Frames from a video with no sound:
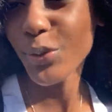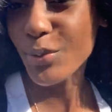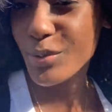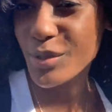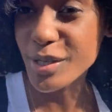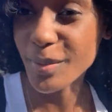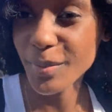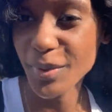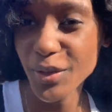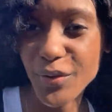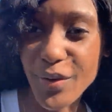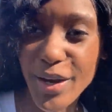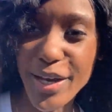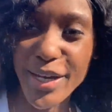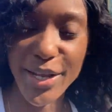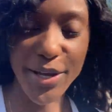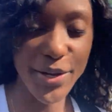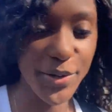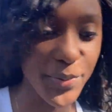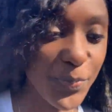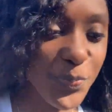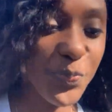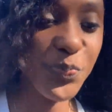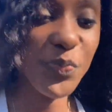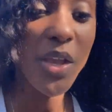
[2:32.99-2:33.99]
through something right now.
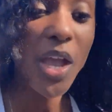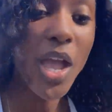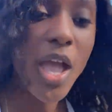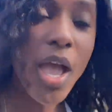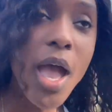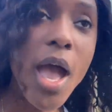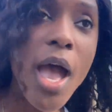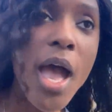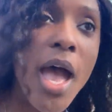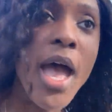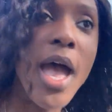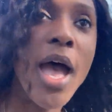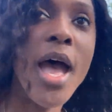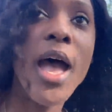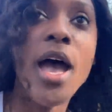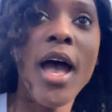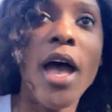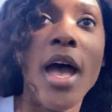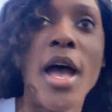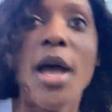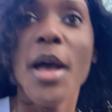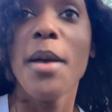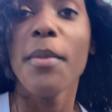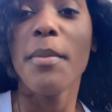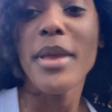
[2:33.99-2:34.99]

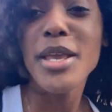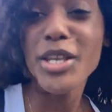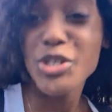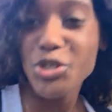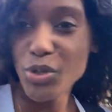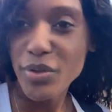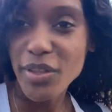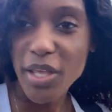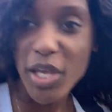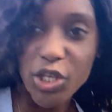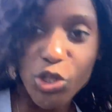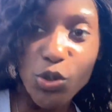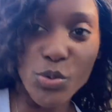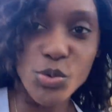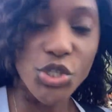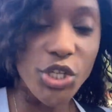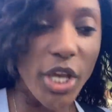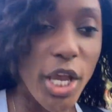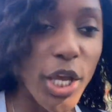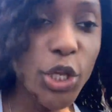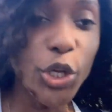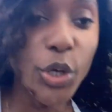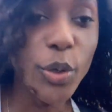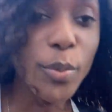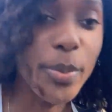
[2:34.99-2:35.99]
Make sure that you
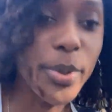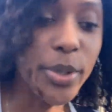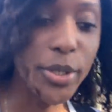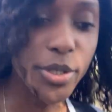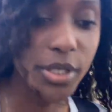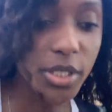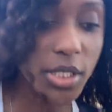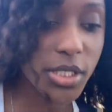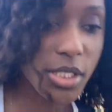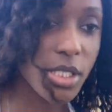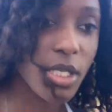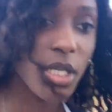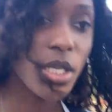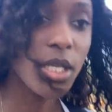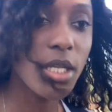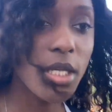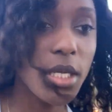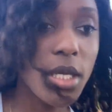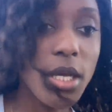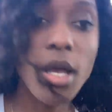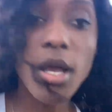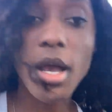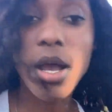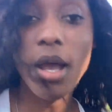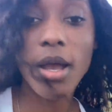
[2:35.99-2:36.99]
check your books
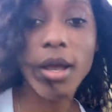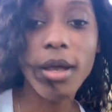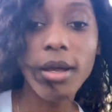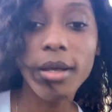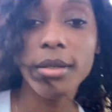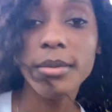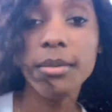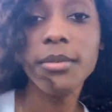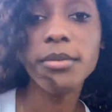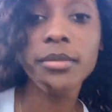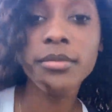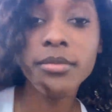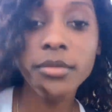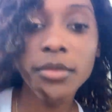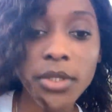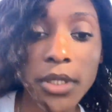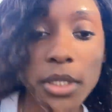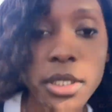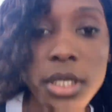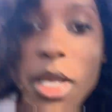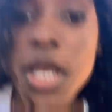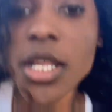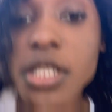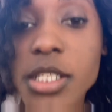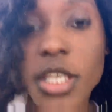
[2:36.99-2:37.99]

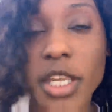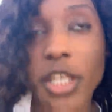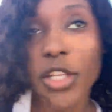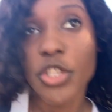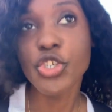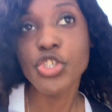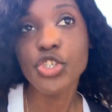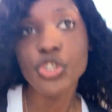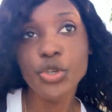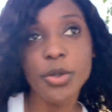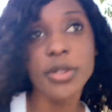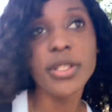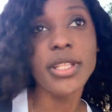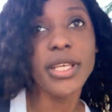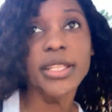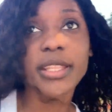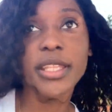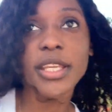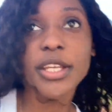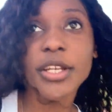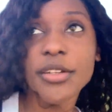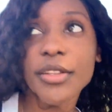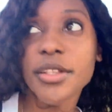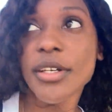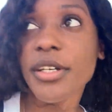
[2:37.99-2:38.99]
to ensure that
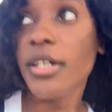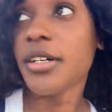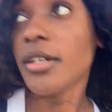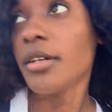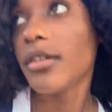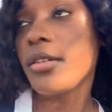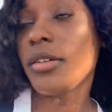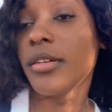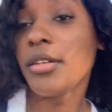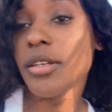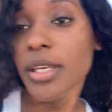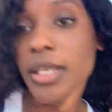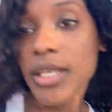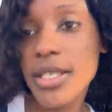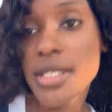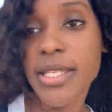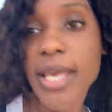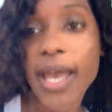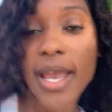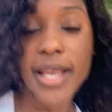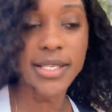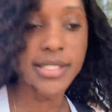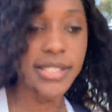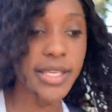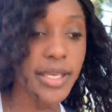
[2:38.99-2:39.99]
they're the
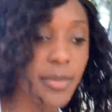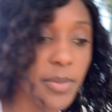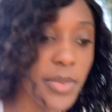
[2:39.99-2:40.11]
exact same